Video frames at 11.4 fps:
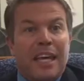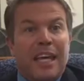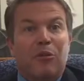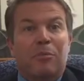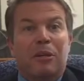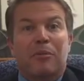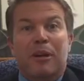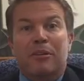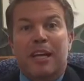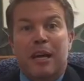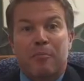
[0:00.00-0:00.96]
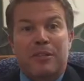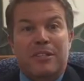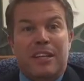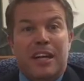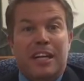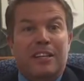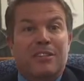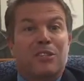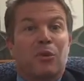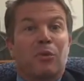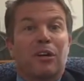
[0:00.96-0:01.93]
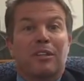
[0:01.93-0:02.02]
He will be around campus tonight,
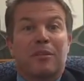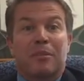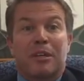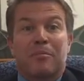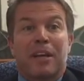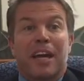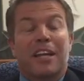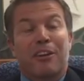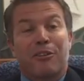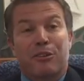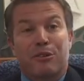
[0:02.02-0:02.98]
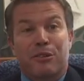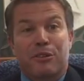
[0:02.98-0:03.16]
so welcome him and introduce